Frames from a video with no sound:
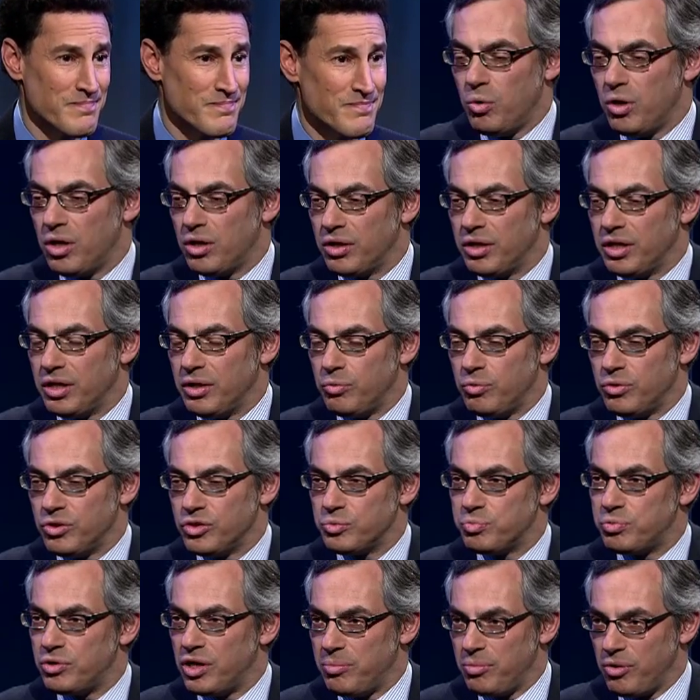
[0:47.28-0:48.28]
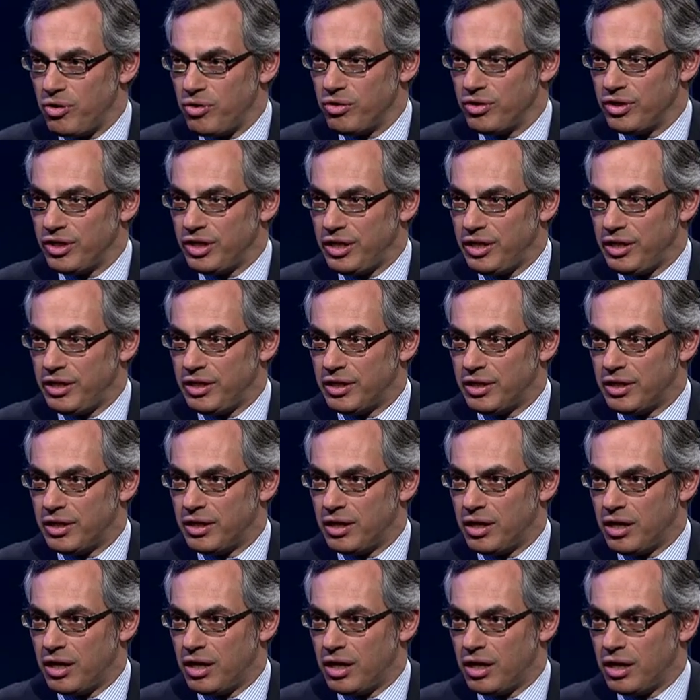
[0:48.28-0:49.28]
Well, it was primarily
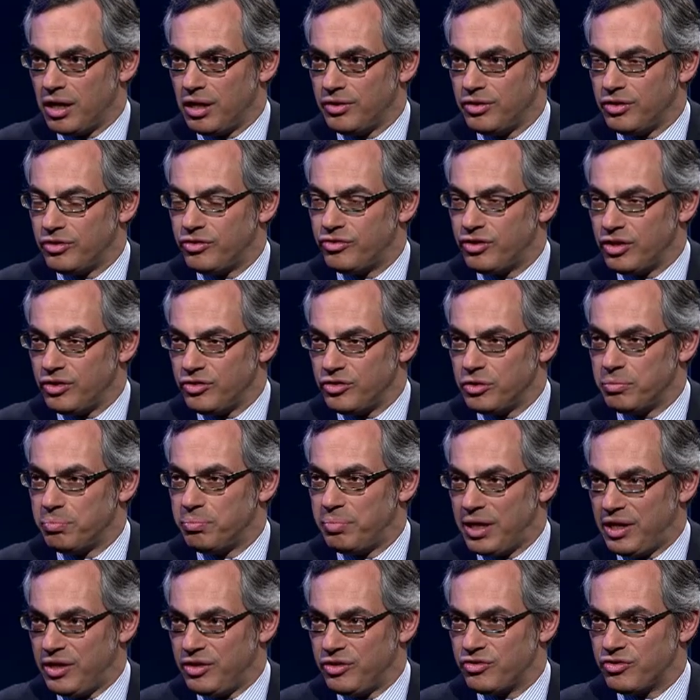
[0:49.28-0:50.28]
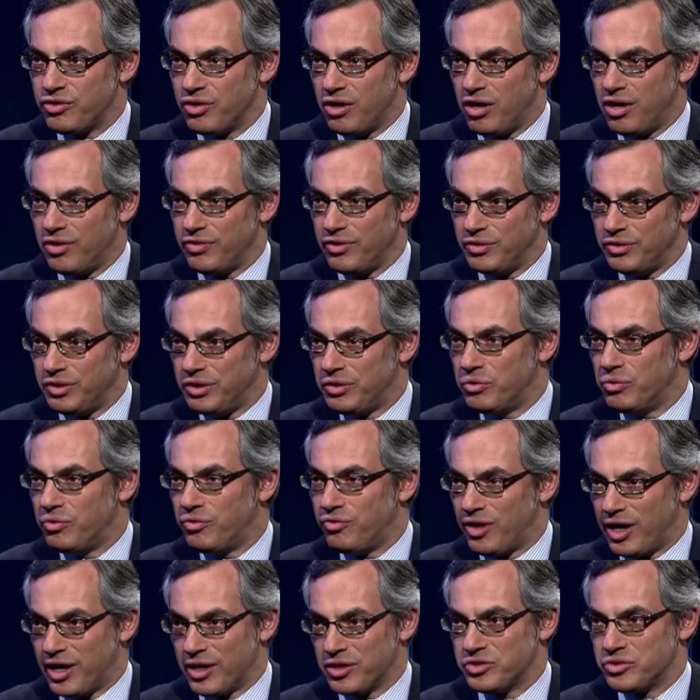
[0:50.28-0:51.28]
uh, a decision based on the legal
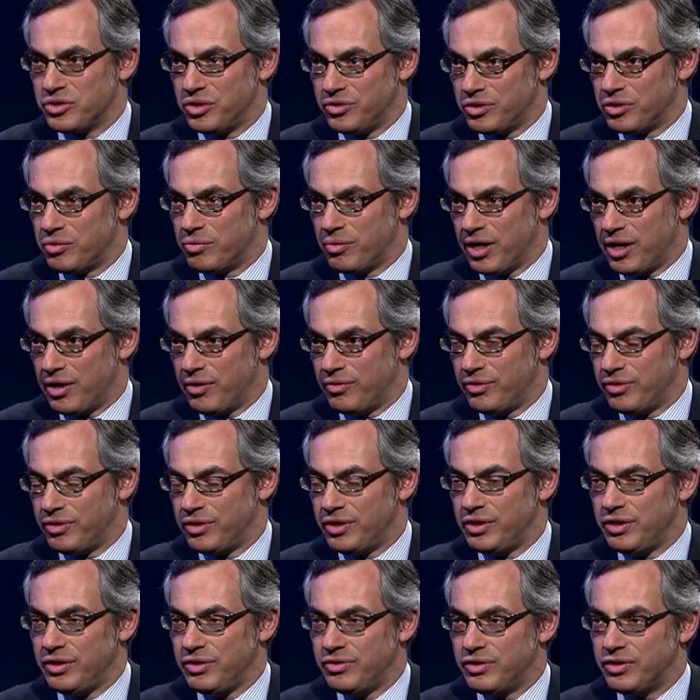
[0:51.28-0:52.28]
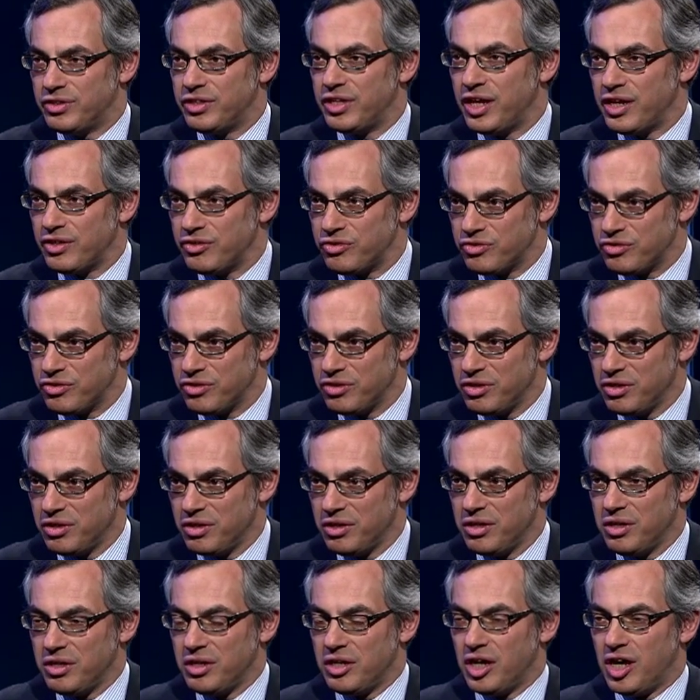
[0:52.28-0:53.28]
facts on the ground. The, the test
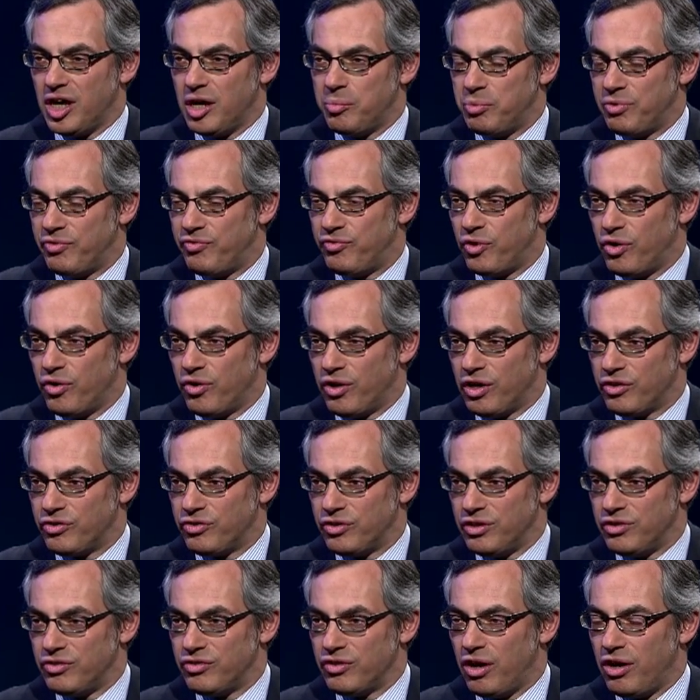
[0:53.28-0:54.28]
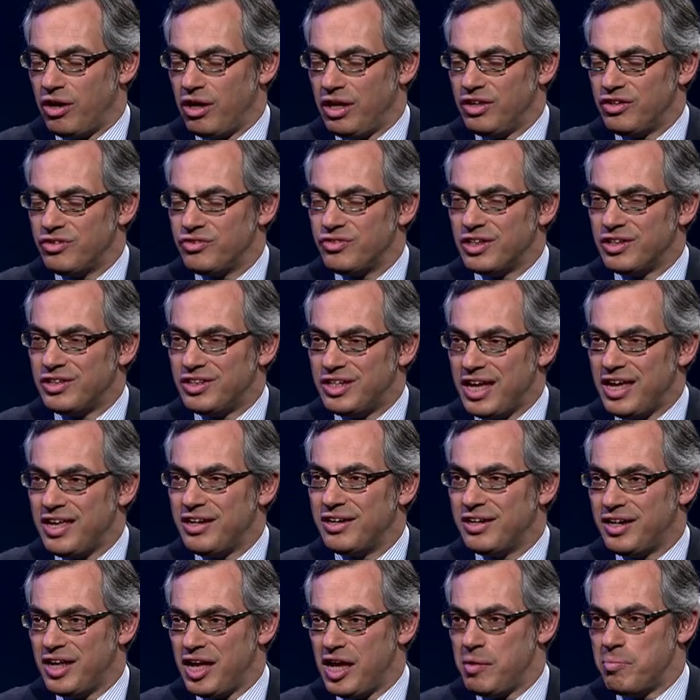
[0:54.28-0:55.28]
uh, before us is, uh, is the
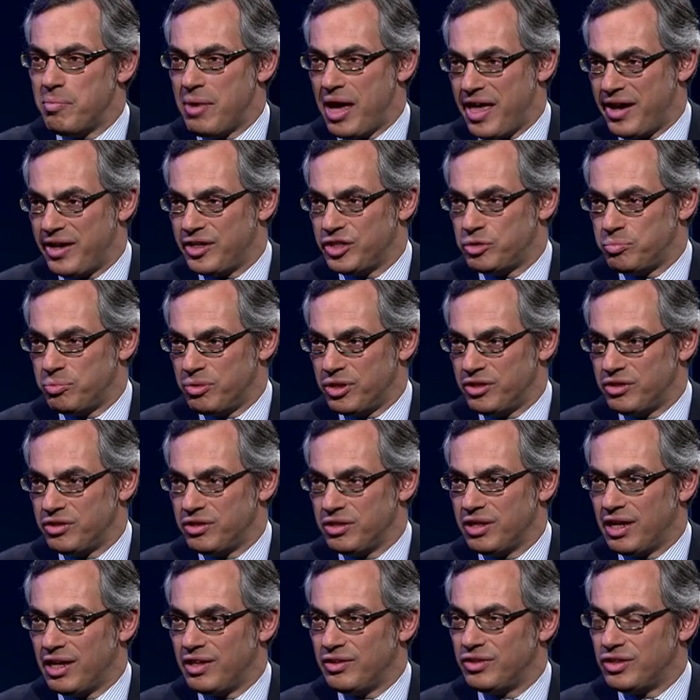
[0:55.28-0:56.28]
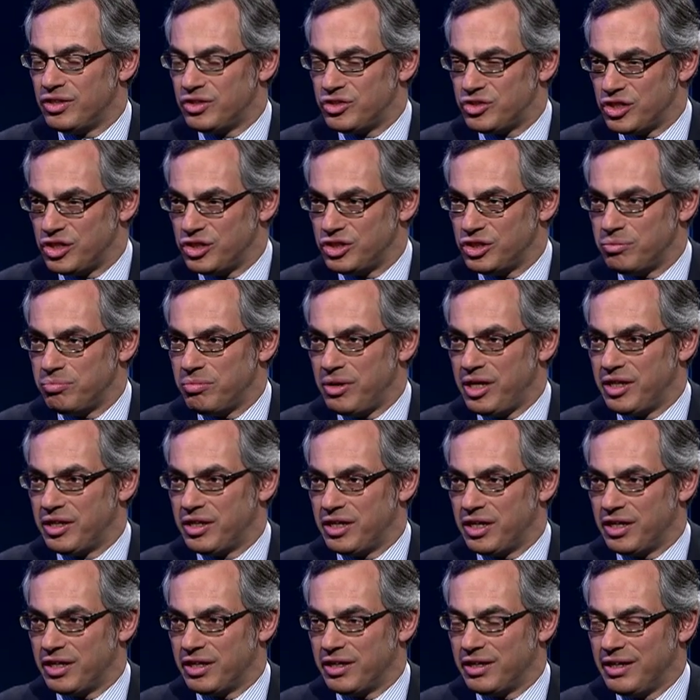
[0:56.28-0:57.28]
day-to-day management and
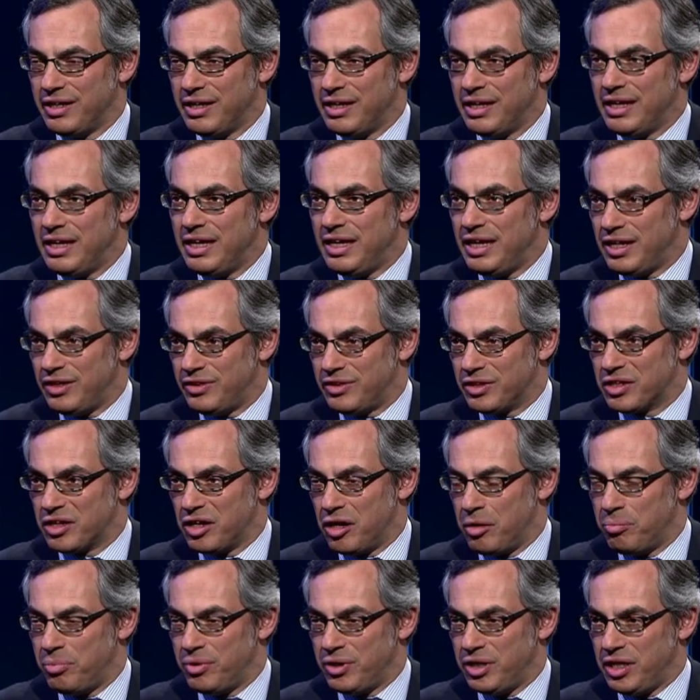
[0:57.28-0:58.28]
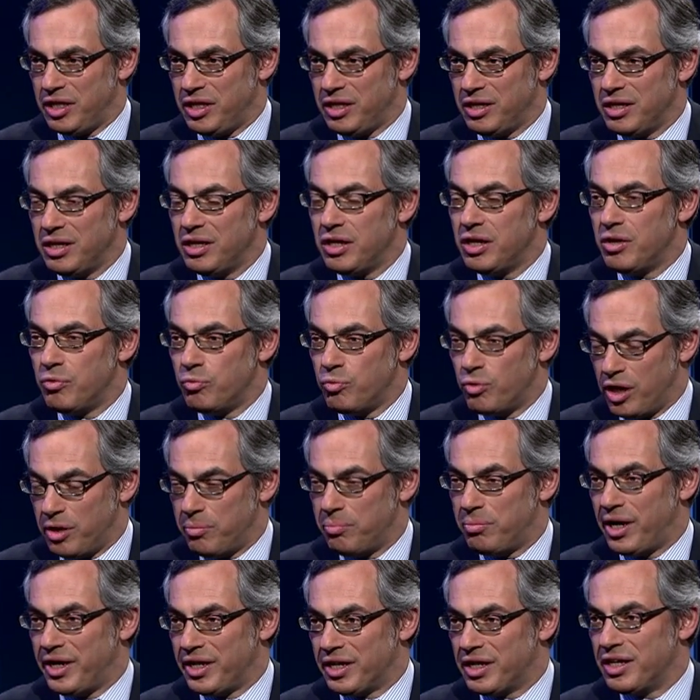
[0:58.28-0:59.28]
decision-making in the company
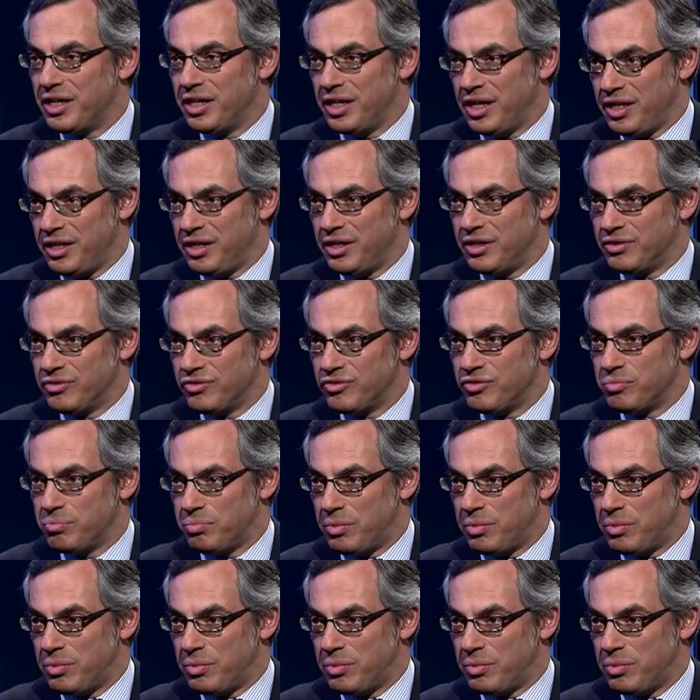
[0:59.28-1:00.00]
run by Canadians,